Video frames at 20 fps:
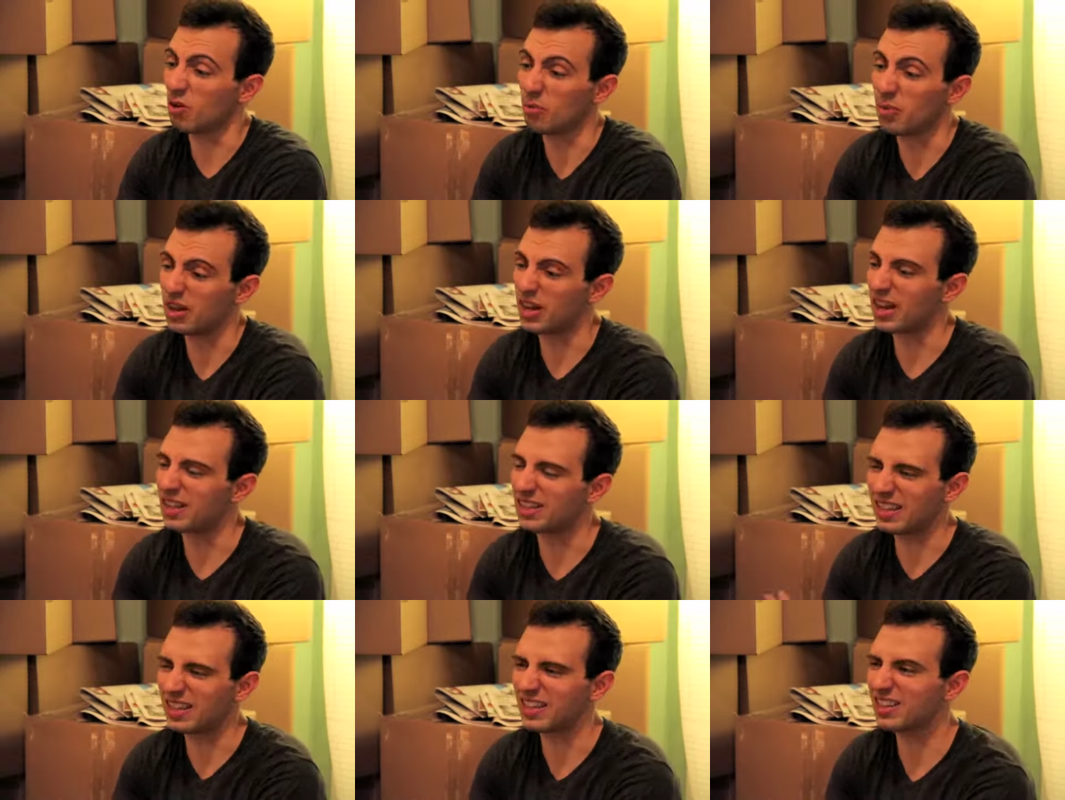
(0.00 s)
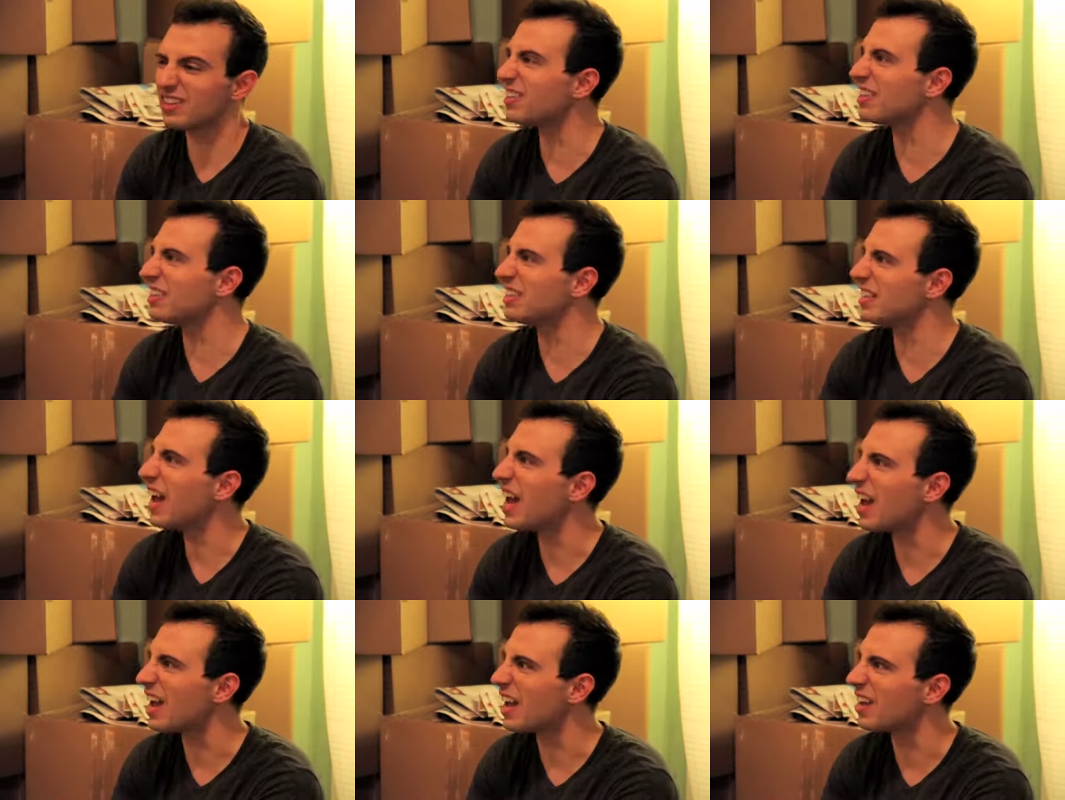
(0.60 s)
But at the end of the
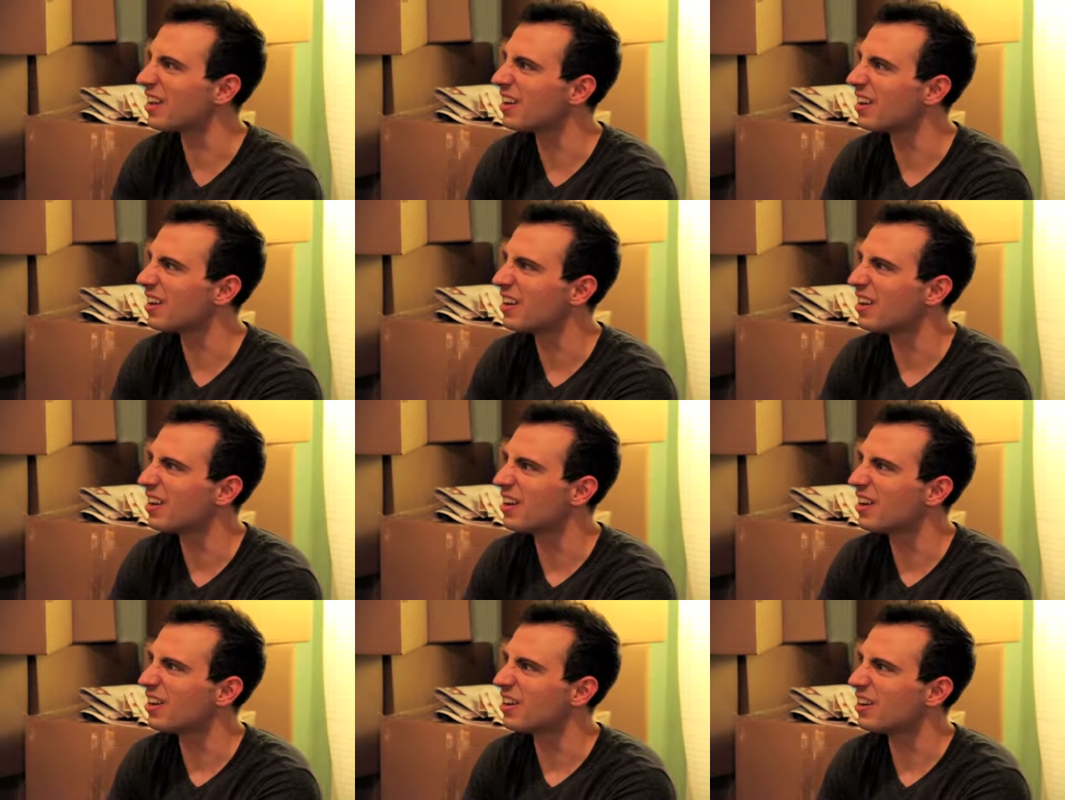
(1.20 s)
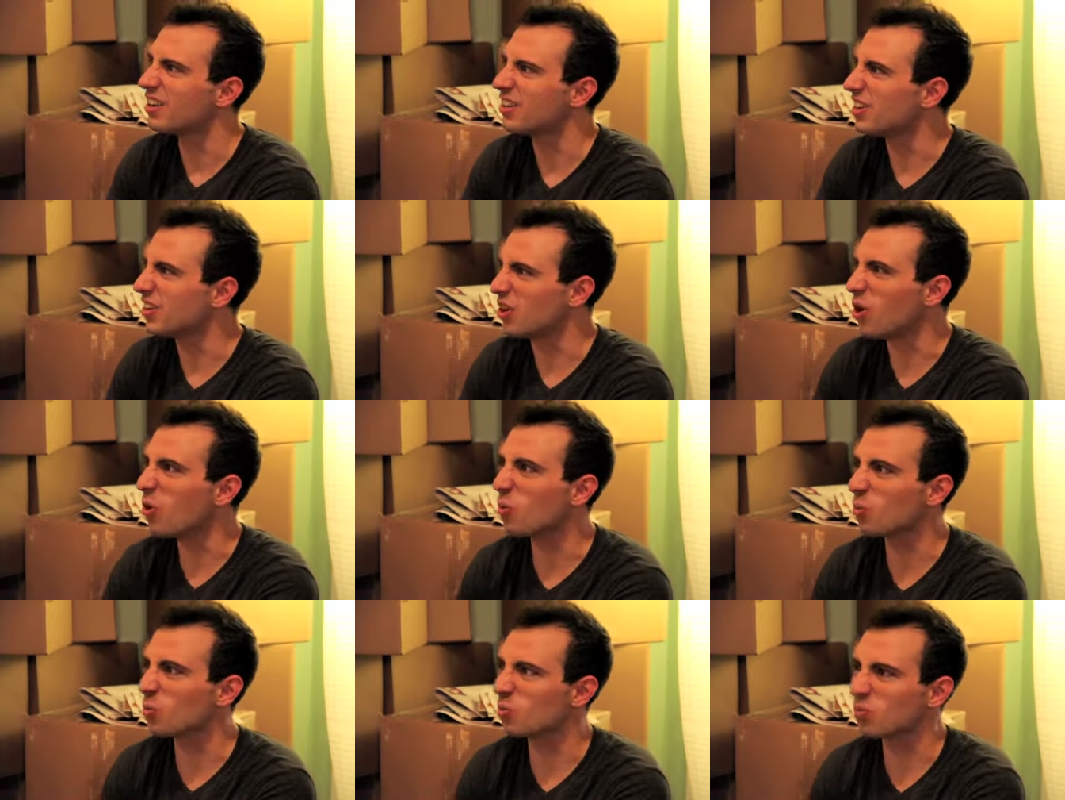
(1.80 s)
day, you
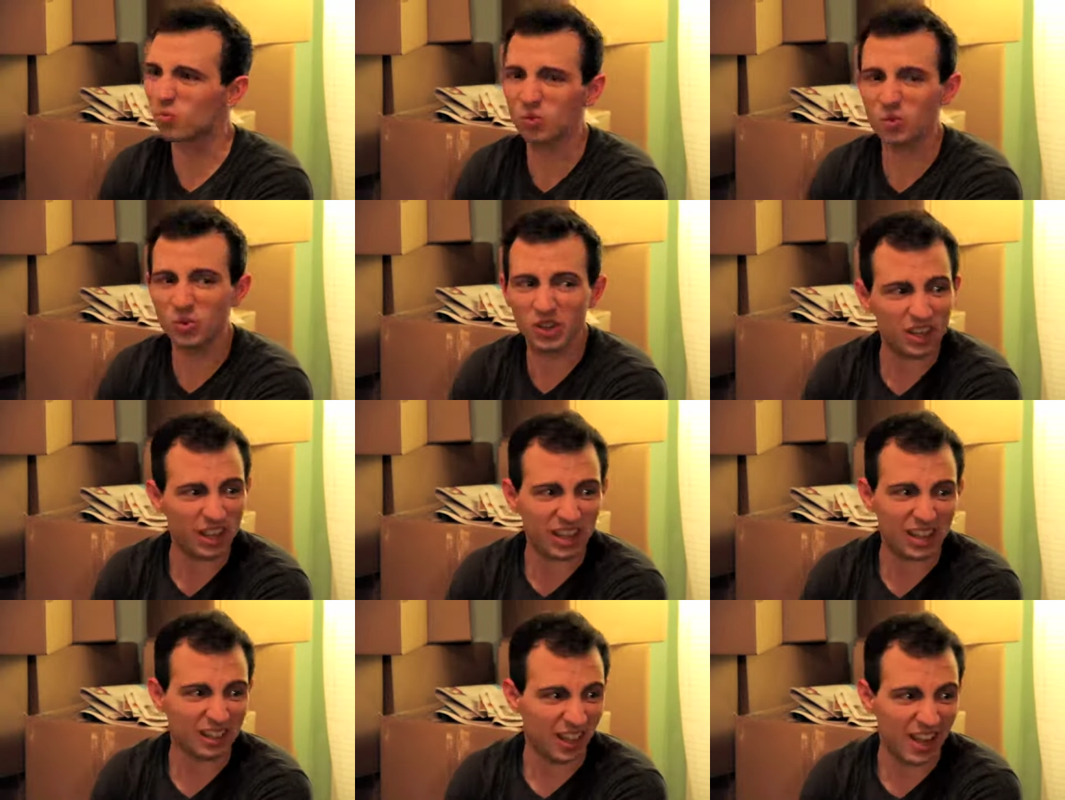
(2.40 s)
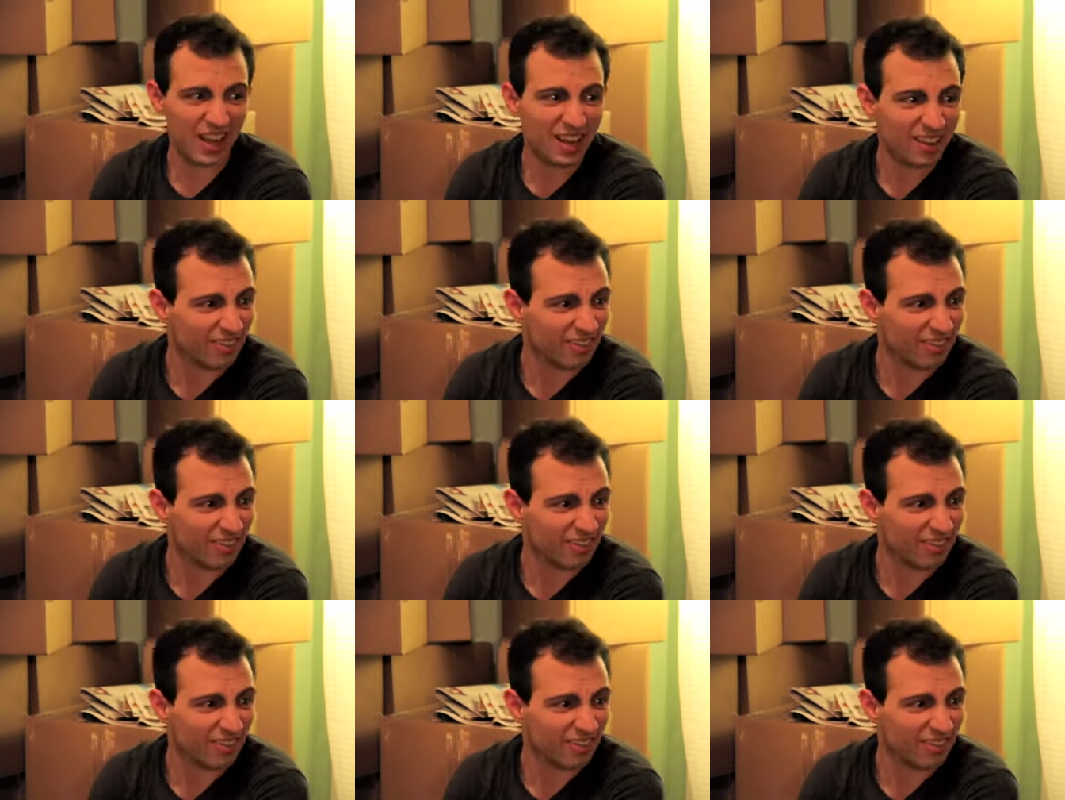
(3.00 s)
don't really like